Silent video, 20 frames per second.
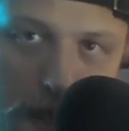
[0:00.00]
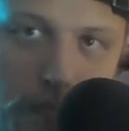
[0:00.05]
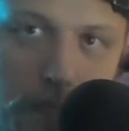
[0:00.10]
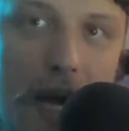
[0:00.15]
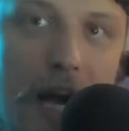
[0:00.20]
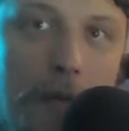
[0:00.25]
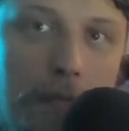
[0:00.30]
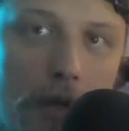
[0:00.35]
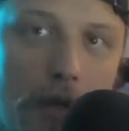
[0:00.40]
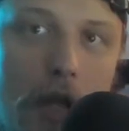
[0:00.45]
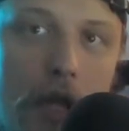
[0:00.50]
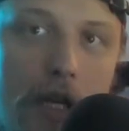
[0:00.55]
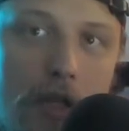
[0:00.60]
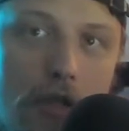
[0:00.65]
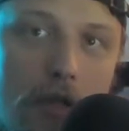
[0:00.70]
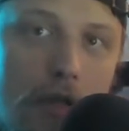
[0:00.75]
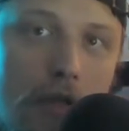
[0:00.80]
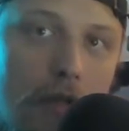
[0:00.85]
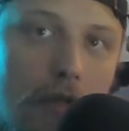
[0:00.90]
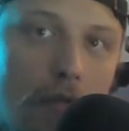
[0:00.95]

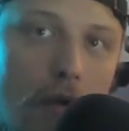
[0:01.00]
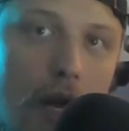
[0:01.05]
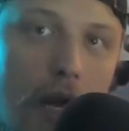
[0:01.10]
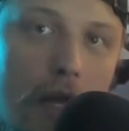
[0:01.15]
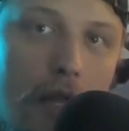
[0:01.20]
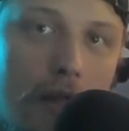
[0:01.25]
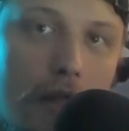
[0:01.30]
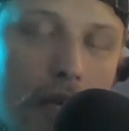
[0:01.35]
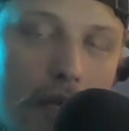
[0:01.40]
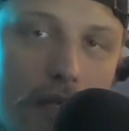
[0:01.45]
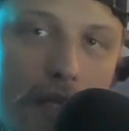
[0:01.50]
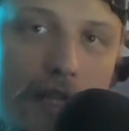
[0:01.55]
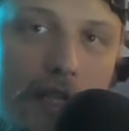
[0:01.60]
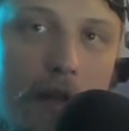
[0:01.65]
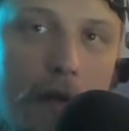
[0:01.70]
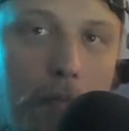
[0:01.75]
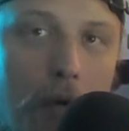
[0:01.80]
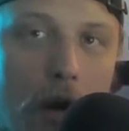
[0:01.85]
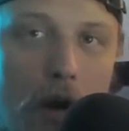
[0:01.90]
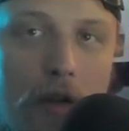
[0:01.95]
populations, right? This is
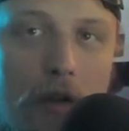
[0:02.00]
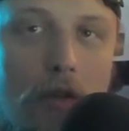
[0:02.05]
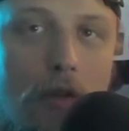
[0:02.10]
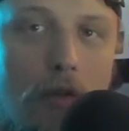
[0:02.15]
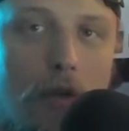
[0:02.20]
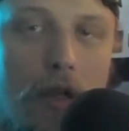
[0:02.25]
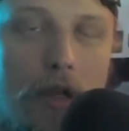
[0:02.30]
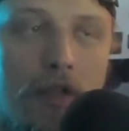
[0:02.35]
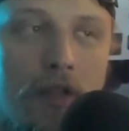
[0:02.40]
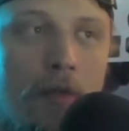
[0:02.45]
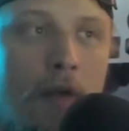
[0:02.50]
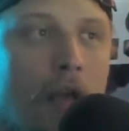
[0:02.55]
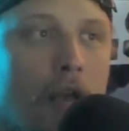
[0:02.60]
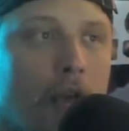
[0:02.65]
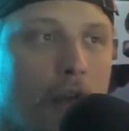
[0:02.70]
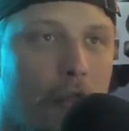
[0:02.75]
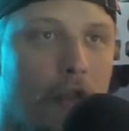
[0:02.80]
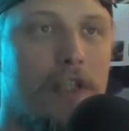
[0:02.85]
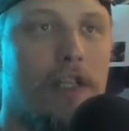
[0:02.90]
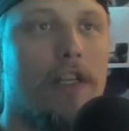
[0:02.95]
the part of colonialism.
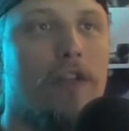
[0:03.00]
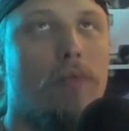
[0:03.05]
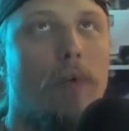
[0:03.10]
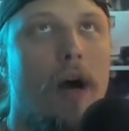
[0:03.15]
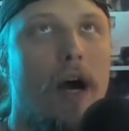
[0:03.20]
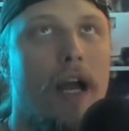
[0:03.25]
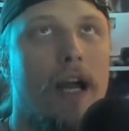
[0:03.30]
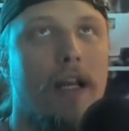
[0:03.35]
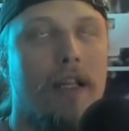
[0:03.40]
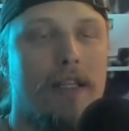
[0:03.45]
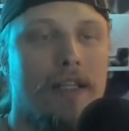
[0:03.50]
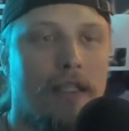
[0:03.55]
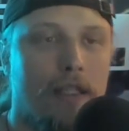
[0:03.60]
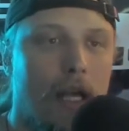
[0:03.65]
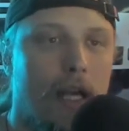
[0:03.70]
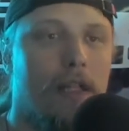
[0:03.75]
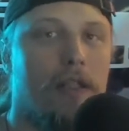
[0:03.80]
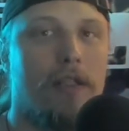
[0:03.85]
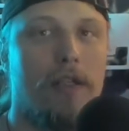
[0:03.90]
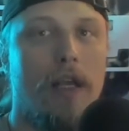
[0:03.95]
This is why, in a
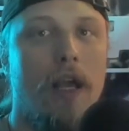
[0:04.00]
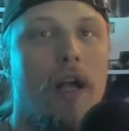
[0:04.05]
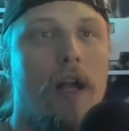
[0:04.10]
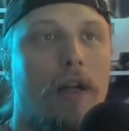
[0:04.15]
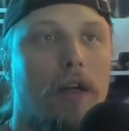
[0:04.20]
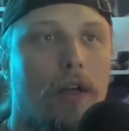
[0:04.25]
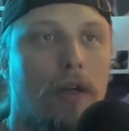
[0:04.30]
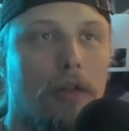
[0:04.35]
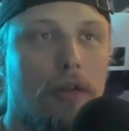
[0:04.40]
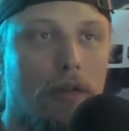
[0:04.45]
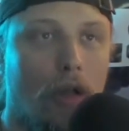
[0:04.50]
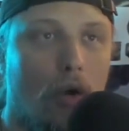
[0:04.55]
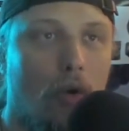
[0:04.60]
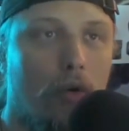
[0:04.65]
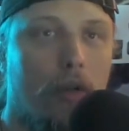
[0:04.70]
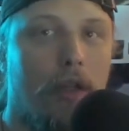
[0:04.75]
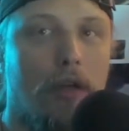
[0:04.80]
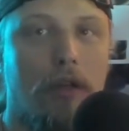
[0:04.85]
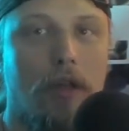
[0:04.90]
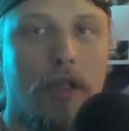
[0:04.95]
sense,
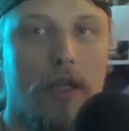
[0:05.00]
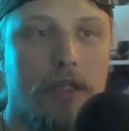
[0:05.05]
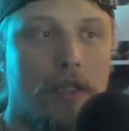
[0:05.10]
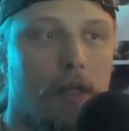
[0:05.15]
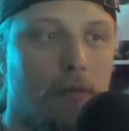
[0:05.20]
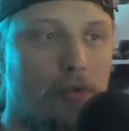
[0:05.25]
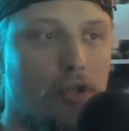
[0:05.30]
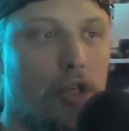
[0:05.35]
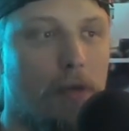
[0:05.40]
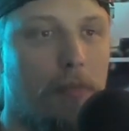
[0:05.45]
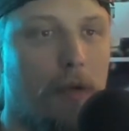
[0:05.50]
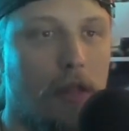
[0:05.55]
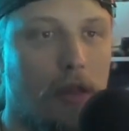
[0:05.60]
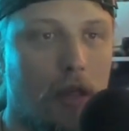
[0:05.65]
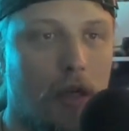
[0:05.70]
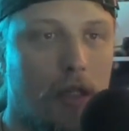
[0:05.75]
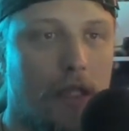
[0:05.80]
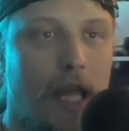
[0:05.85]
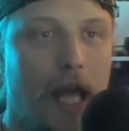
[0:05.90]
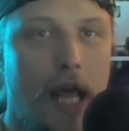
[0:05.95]
colonialism should be
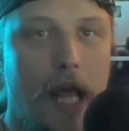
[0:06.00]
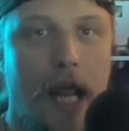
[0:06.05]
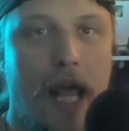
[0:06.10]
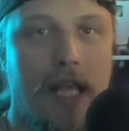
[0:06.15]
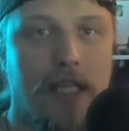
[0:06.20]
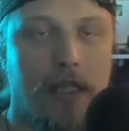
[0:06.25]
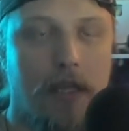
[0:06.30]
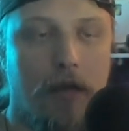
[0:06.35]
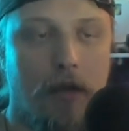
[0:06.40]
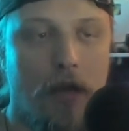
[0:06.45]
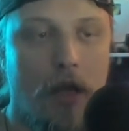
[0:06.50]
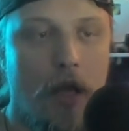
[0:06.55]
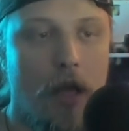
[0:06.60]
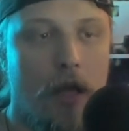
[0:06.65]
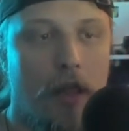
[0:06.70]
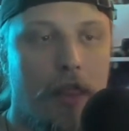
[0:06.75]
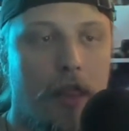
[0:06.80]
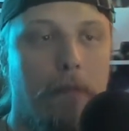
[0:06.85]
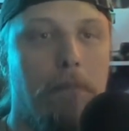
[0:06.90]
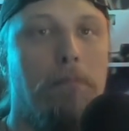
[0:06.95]
looked at as the
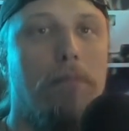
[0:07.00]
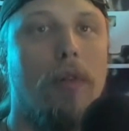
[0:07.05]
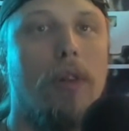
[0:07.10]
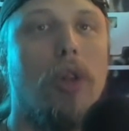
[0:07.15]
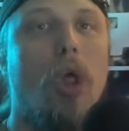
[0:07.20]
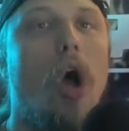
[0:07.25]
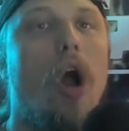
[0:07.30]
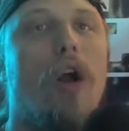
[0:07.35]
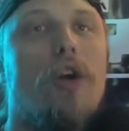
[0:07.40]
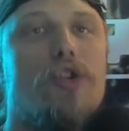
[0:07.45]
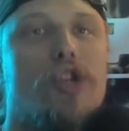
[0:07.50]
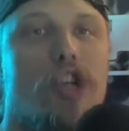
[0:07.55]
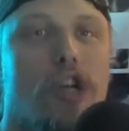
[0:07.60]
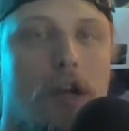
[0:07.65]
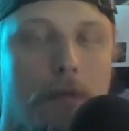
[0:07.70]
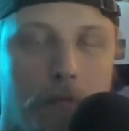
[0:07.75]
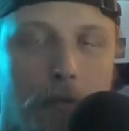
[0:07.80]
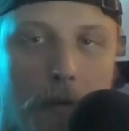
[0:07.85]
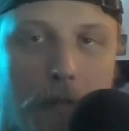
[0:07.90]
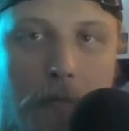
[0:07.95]

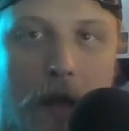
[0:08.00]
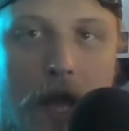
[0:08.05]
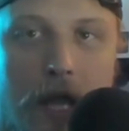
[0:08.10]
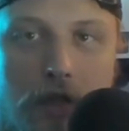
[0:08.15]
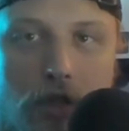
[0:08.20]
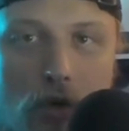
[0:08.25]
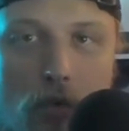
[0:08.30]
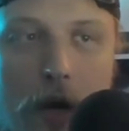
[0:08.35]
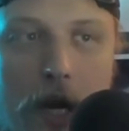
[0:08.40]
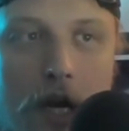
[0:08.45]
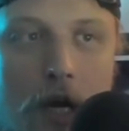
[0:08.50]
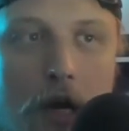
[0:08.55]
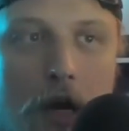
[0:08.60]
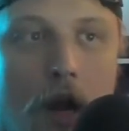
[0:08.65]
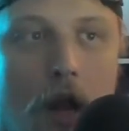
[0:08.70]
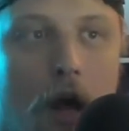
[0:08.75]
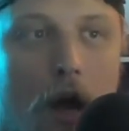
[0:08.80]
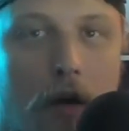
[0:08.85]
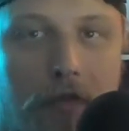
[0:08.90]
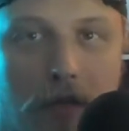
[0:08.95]
larger perpetuator
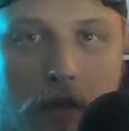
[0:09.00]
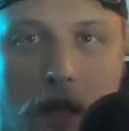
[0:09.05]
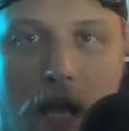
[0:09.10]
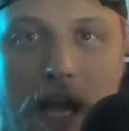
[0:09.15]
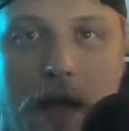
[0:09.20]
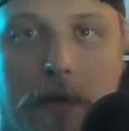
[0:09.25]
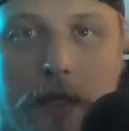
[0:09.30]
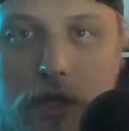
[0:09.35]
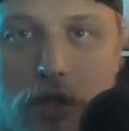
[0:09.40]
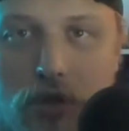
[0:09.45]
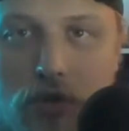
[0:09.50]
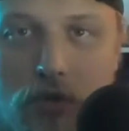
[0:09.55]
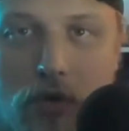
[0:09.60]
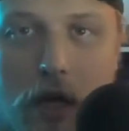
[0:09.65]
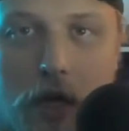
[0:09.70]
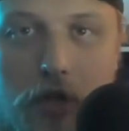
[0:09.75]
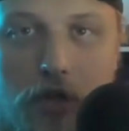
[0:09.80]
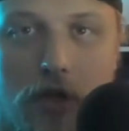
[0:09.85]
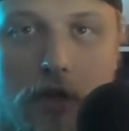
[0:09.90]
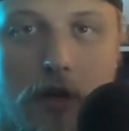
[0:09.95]
of climate
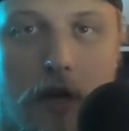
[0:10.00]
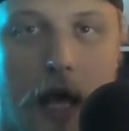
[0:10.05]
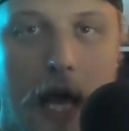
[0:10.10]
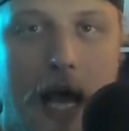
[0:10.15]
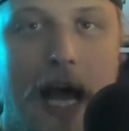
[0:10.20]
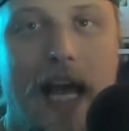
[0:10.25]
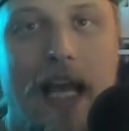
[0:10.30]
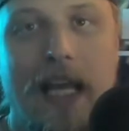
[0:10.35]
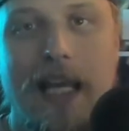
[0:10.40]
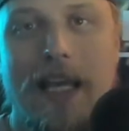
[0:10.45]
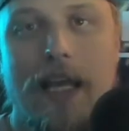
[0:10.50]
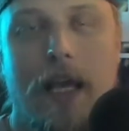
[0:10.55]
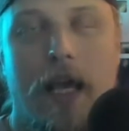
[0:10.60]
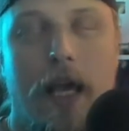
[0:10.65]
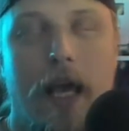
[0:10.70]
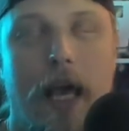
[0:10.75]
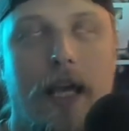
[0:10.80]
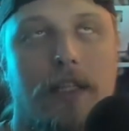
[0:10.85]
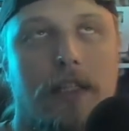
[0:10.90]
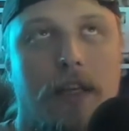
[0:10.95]
destruction, i.e.,
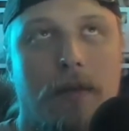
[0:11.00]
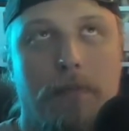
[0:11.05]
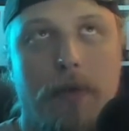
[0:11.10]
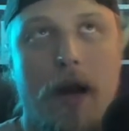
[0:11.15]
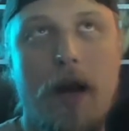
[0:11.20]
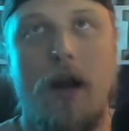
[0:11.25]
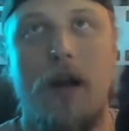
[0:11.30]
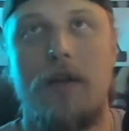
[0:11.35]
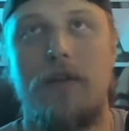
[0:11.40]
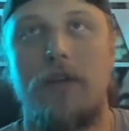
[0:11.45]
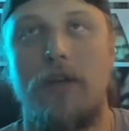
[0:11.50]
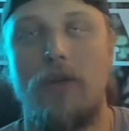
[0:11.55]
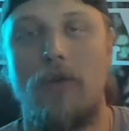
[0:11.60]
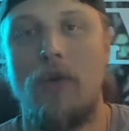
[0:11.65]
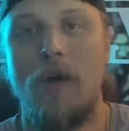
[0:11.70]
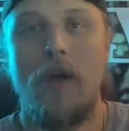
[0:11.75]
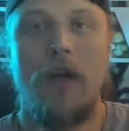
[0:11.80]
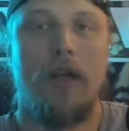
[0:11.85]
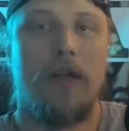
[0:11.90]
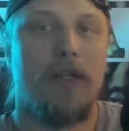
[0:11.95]
as compared
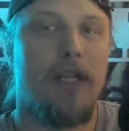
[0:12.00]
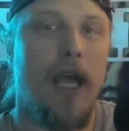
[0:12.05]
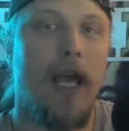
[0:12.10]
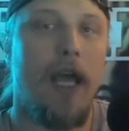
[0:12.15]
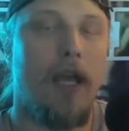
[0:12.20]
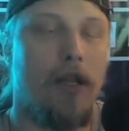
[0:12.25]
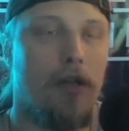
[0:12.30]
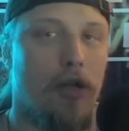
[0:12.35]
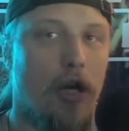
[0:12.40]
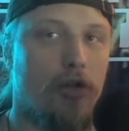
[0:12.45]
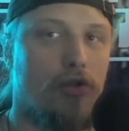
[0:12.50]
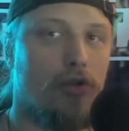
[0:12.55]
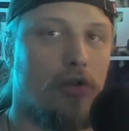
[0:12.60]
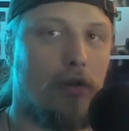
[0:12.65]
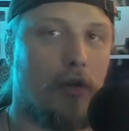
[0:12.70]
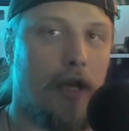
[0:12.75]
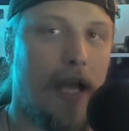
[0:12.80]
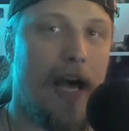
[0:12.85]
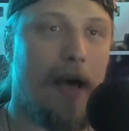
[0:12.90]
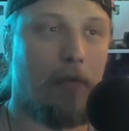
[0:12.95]
to, say,
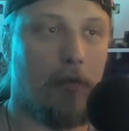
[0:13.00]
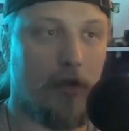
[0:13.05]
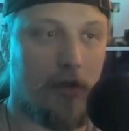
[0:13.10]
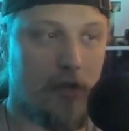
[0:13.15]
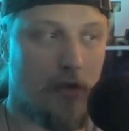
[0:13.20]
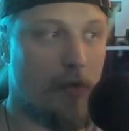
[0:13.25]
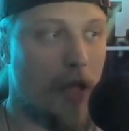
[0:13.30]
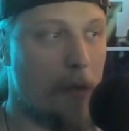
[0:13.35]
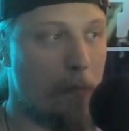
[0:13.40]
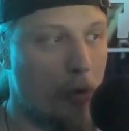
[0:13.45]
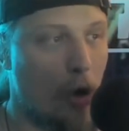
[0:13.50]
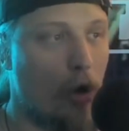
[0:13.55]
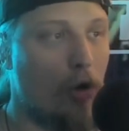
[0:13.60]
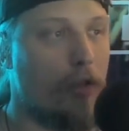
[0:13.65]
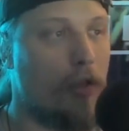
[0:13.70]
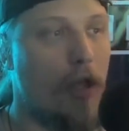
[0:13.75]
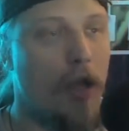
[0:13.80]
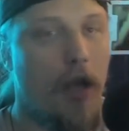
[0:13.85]
industrial capitalism. They both,